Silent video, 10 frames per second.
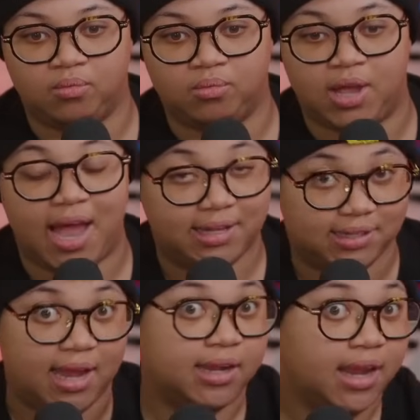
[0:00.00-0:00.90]
had
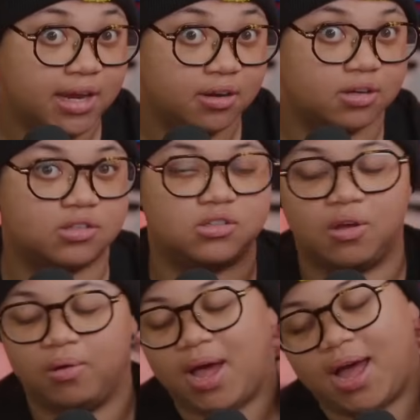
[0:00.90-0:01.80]
that lighter.
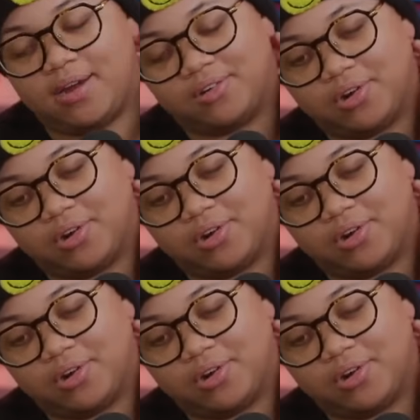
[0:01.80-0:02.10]
So I don't